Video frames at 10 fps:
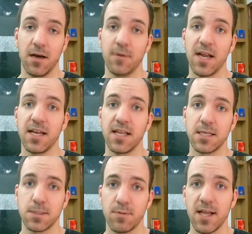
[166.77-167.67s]
updating
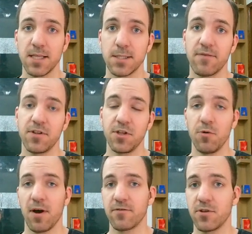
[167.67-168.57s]
and displaying stuff on the
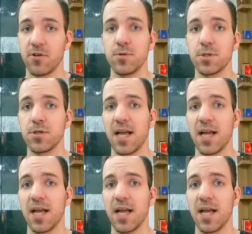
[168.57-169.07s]
UI for the user.